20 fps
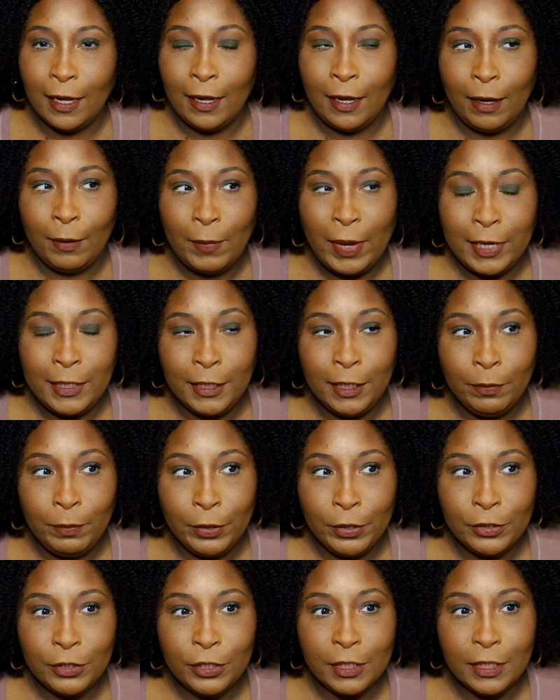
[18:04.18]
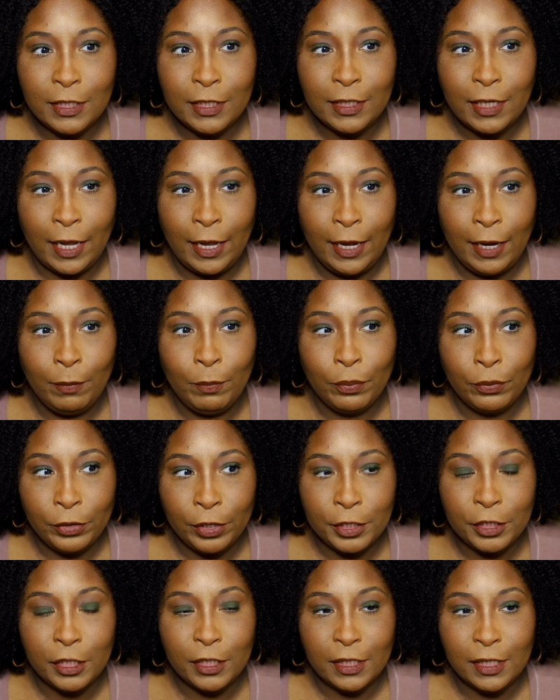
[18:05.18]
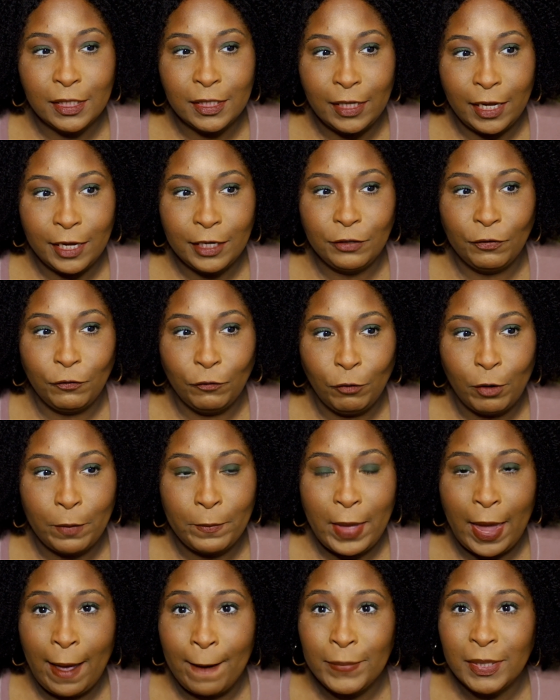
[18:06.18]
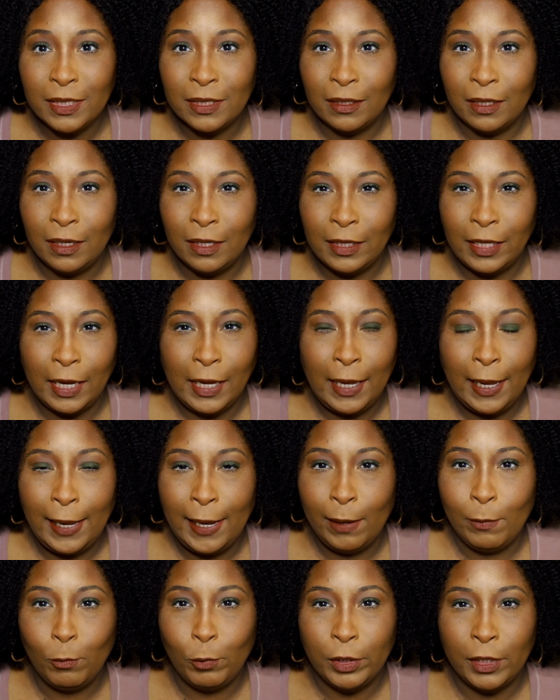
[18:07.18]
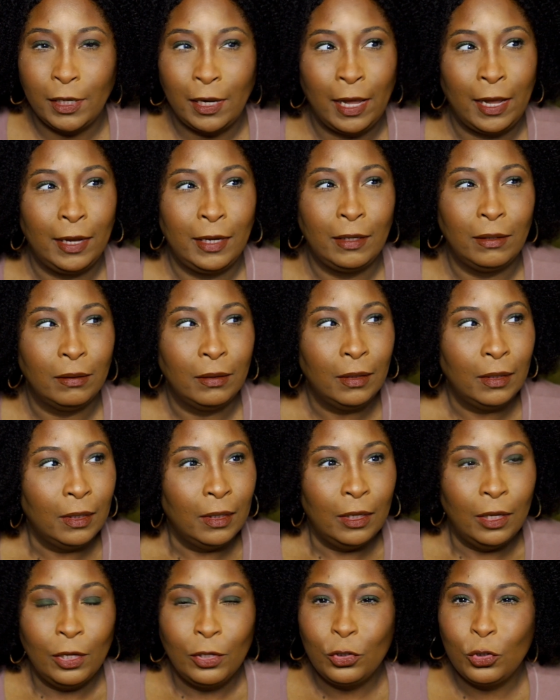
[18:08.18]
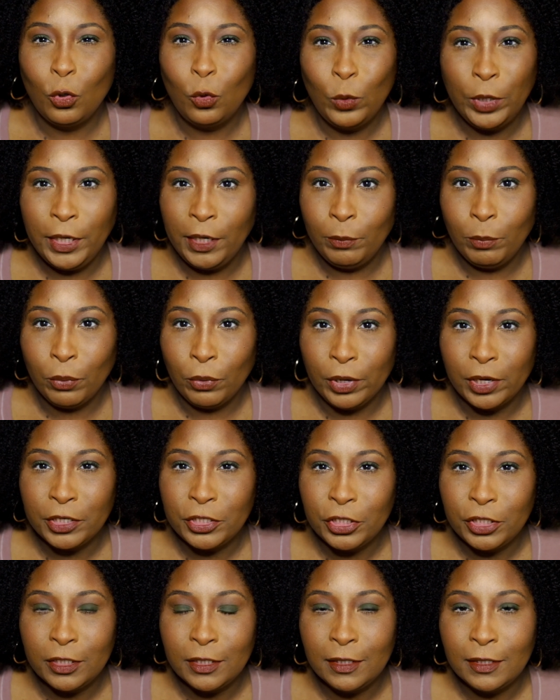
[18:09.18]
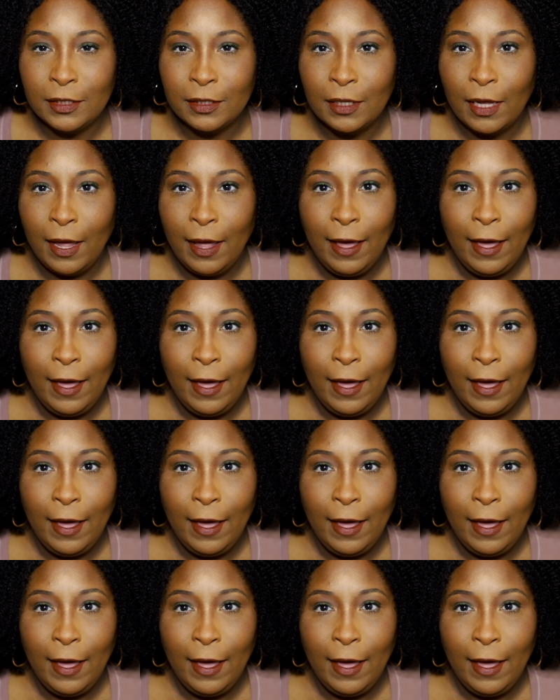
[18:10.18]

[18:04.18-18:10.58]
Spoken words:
I did purchase a brush set from Amazon that came with like 20 brushes.